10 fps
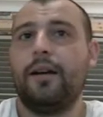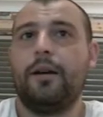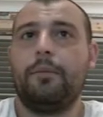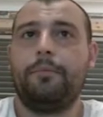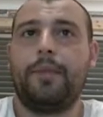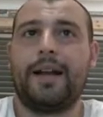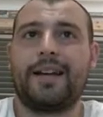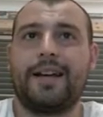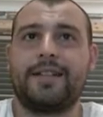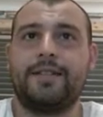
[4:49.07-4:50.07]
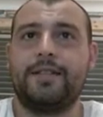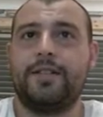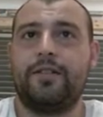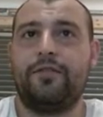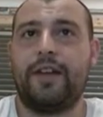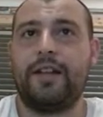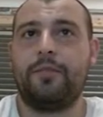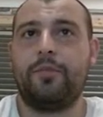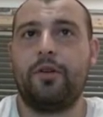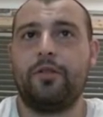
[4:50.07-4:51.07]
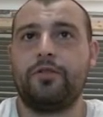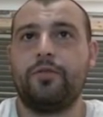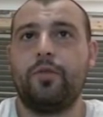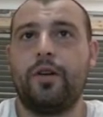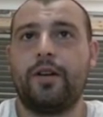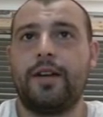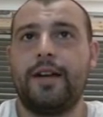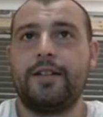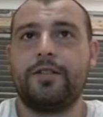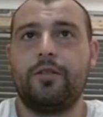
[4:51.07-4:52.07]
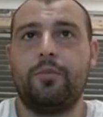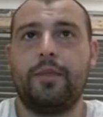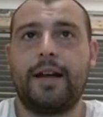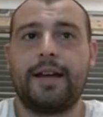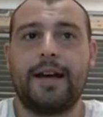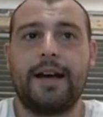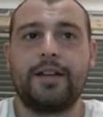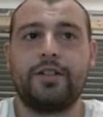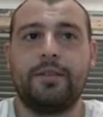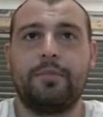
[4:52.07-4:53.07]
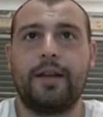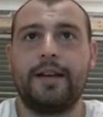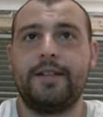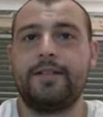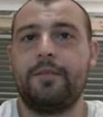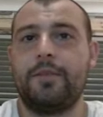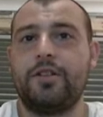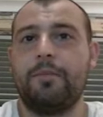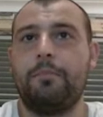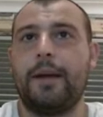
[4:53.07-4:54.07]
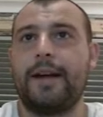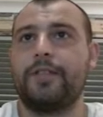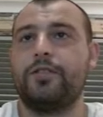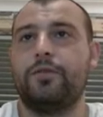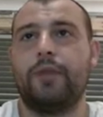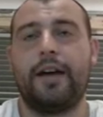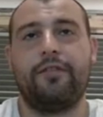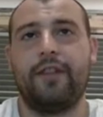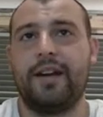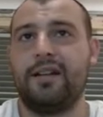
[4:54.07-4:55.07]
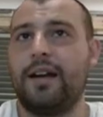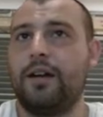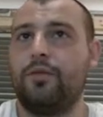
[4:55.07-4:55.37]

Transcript: black castling to defend the pawn doesn't work here, so black actually plays the bishop back to f8. Now,